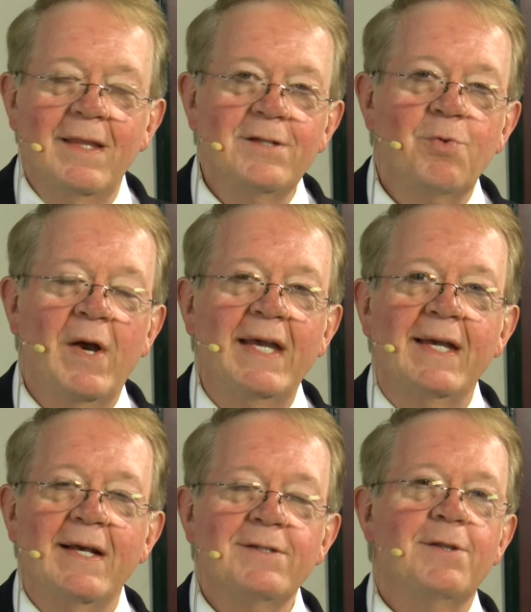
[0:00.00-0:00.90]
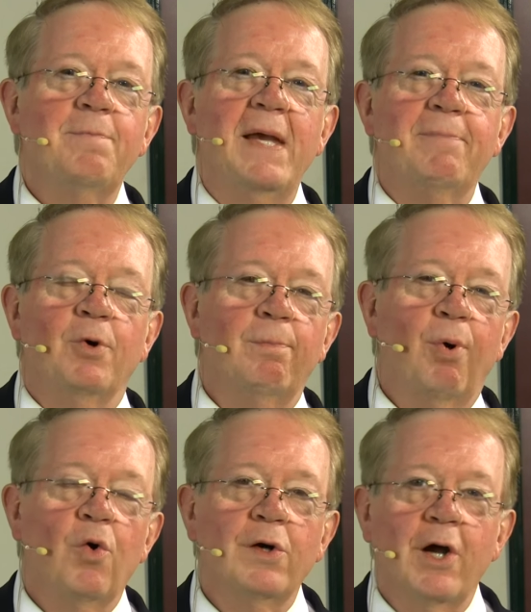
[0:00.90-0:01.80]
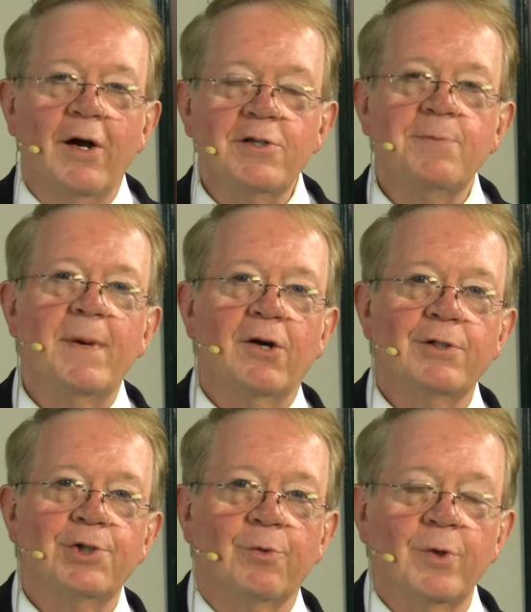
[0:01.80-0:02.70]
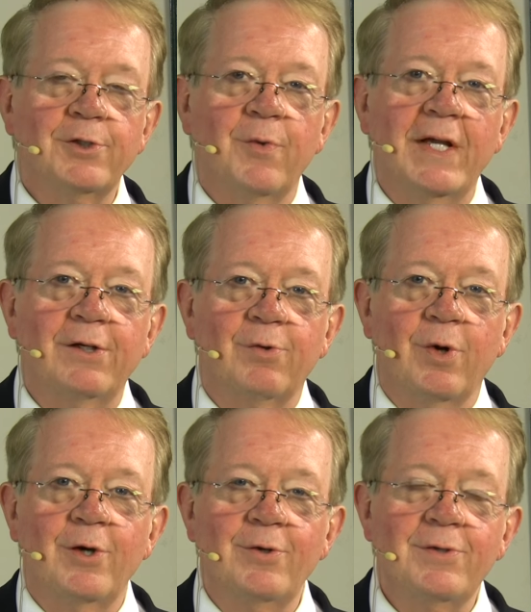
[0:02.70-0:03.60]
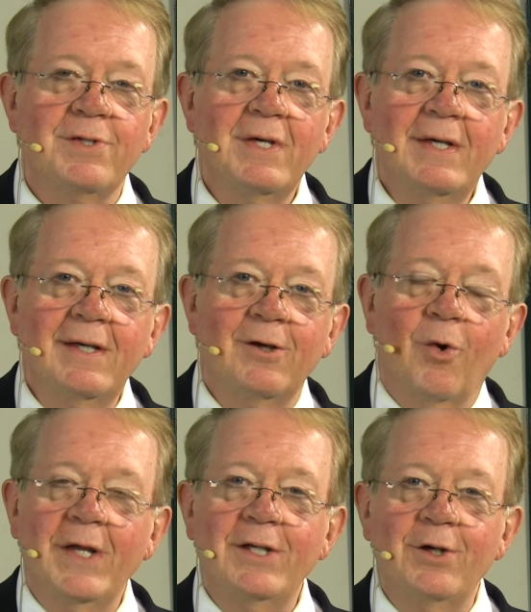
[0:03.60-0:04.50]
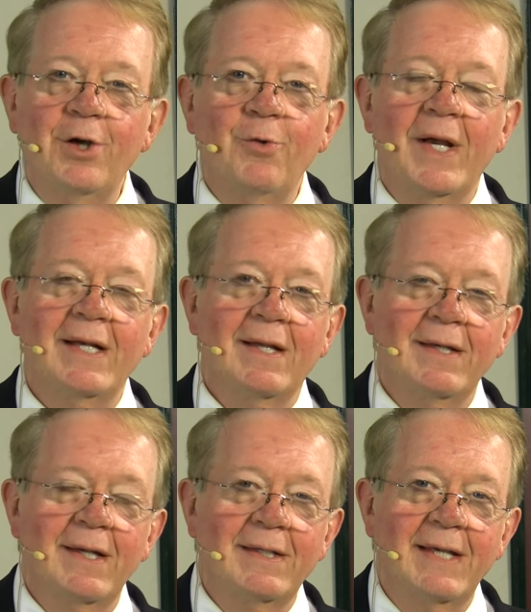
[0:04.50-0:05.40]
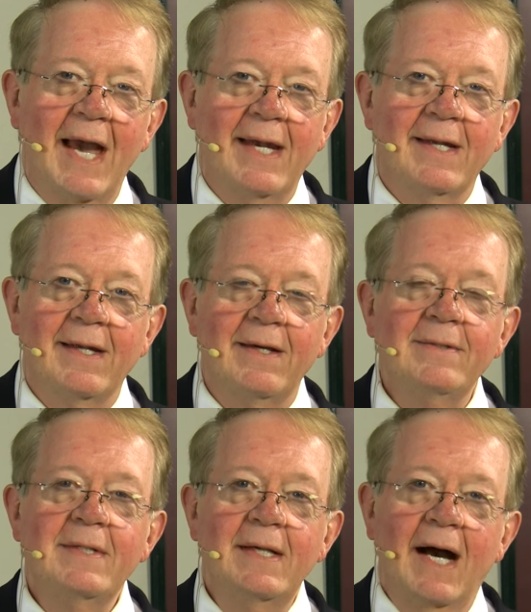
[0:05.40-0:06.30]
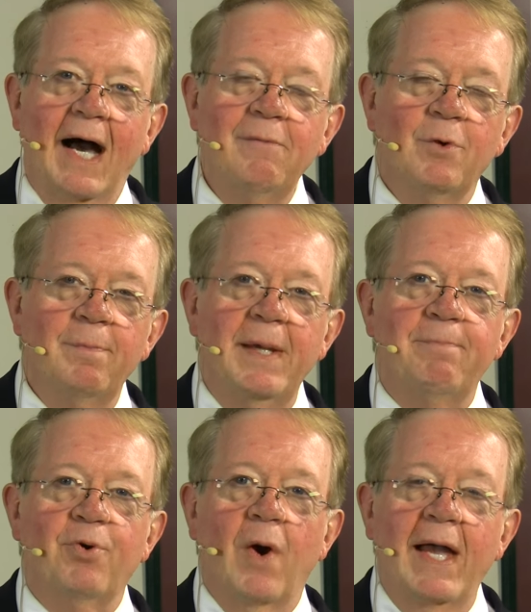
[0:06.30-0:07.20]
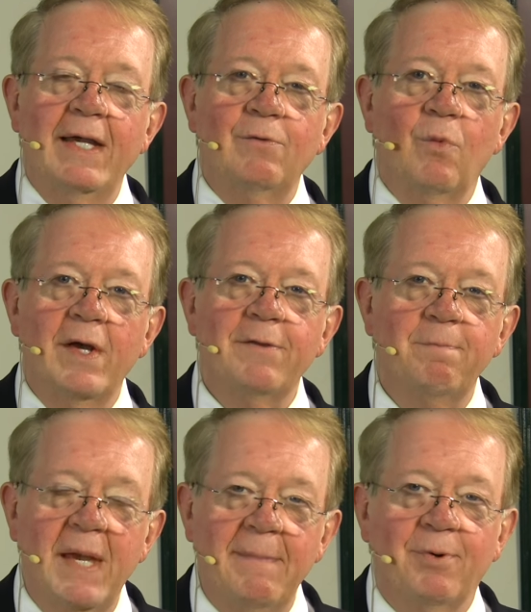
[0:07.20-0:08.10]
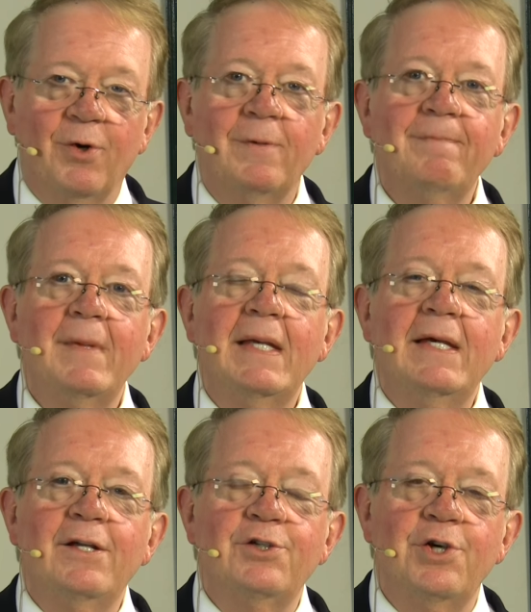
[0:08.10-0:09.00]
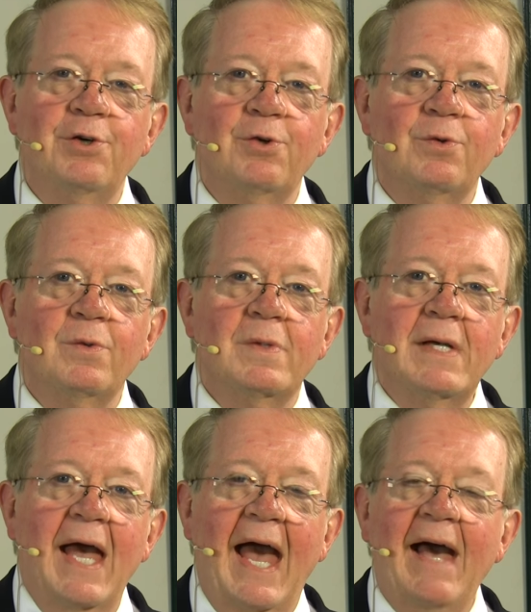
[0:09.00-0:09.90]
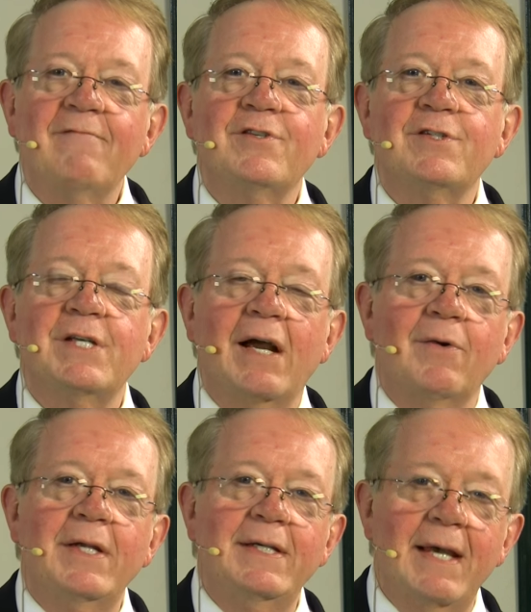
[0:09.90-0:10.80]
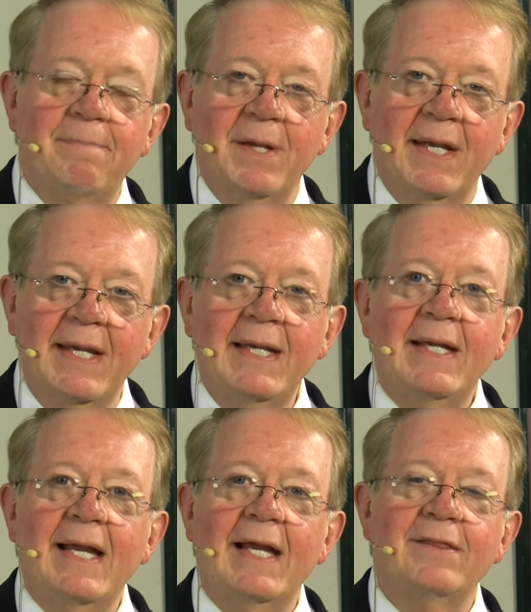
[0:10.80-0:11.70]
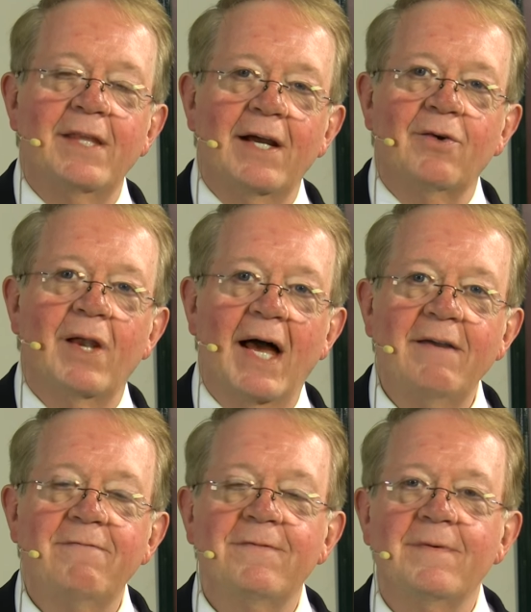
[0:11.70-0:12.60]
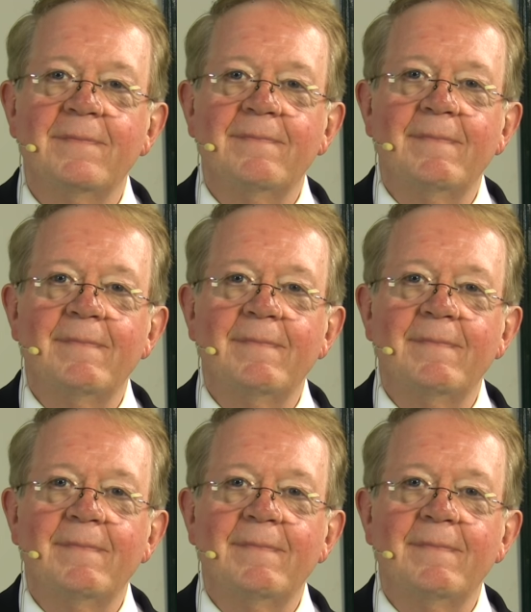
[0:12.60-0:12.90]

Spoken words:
This week, as the people board our spiritual retreat cruise going to New England and Canada, I will be praying with people to have serendipity in their life.